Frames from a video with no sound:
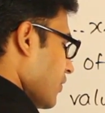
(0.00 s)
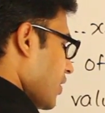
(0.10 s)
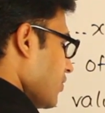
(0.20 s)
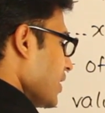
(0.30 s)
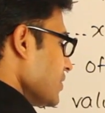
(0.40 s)

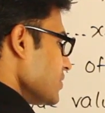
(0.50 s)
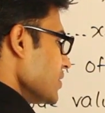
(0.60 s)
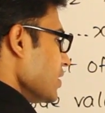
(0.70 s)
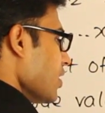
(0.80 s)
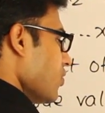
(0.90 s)
Now let's
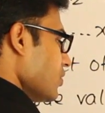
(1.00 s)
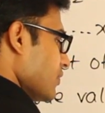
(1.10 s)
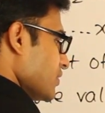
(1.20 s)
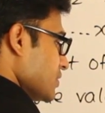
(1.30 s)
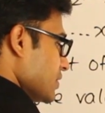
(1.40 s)
see, out
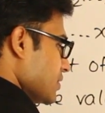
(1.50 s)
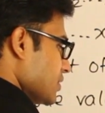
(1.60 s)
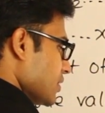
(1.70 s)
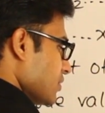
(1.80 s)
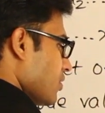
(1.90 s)
of the
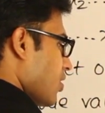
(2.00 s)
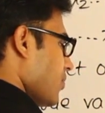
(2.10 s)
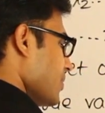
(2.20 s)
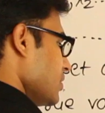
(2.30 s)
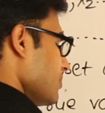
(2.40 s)
16,
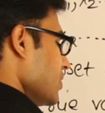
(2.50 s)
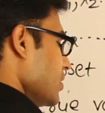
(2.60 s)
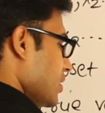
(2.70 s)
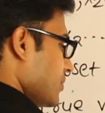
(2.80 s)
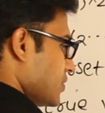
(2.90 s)
how many
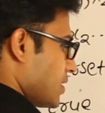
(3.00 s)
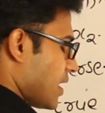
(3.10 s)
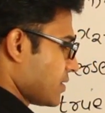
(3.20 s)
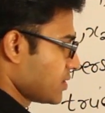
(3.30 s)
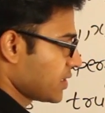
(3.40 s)
minterms
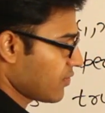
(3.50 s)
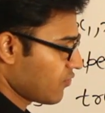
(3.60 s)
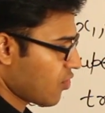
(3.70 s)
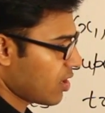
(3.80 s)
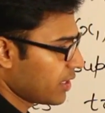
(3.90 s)
has
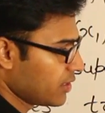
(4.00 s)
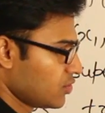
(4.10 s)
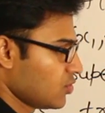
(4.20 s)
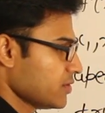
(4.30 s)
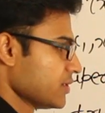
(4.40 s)
f already
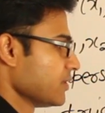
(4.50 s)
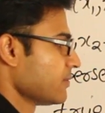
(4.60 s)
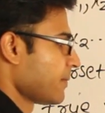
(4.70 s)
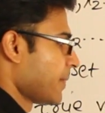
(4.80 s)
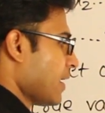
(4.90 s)
chosen?